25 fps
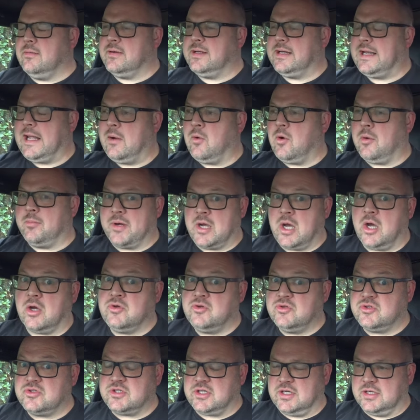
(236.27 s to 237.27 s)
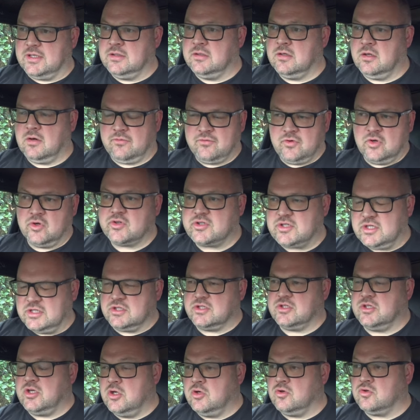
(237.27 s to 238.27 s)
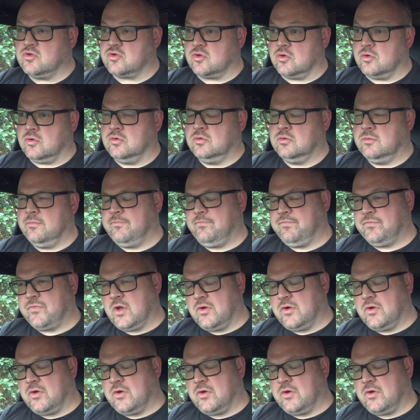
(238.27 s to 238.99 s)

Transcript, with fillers: Now I'm coasting. I've knocked it into neutral.